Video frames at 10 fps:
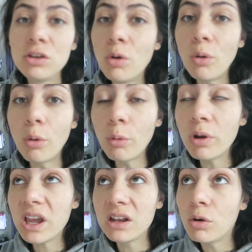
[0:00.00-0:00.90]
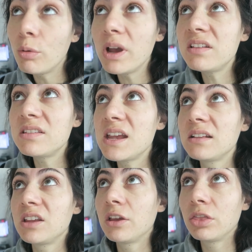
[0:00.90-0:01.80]
You all it always
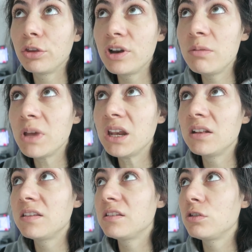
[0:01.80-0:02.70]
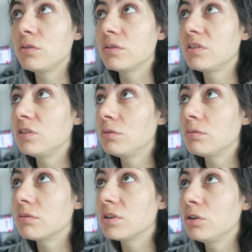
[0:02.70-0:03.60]
takes like 30 minutes to
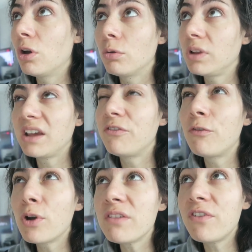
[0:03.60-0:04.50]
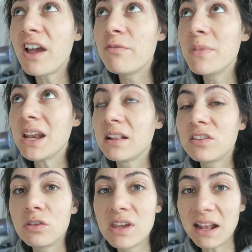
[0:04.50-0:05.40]
to no, like 45
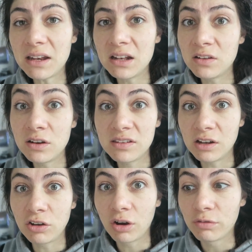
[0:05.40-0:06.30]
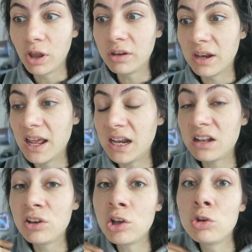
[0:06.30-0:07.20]
minutes to get into the center of London.
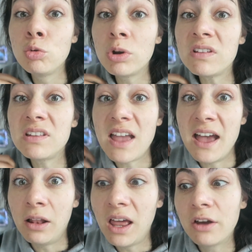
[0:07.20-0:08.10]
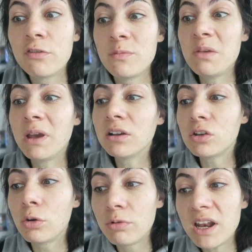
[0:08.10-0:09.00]
And it annoys the hell out of me
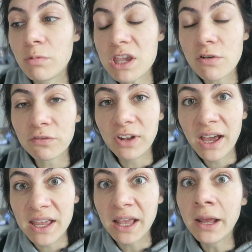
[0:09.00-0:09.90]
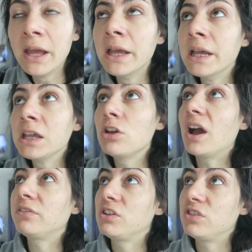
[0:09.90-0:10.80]
because already when you're flying, you
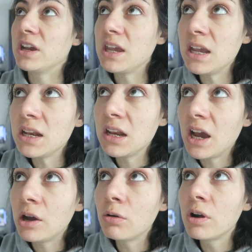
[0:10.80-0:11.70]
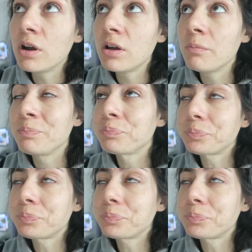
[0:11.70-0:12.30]
have to check in an hour,